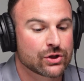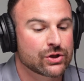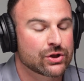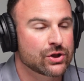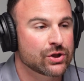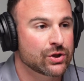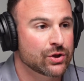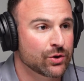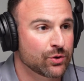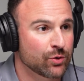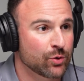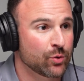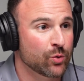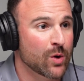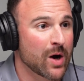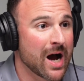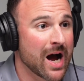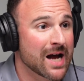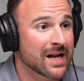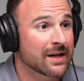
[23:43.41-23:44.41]

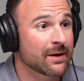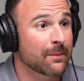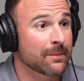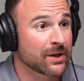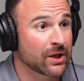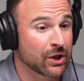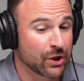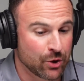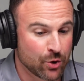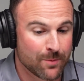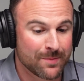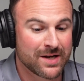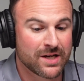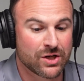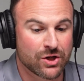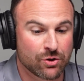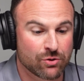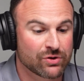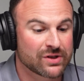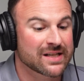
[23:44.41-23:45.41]
to human
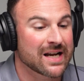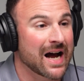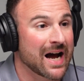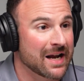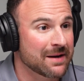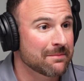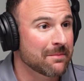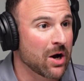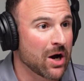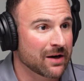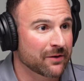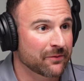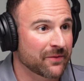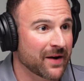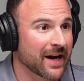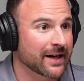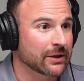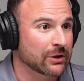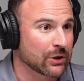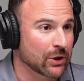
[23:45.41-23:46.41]
use
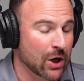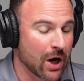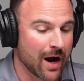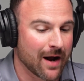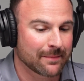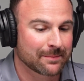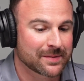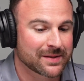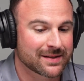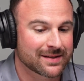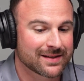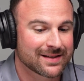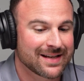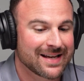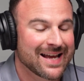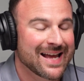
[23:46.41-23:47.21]
unmodified crops.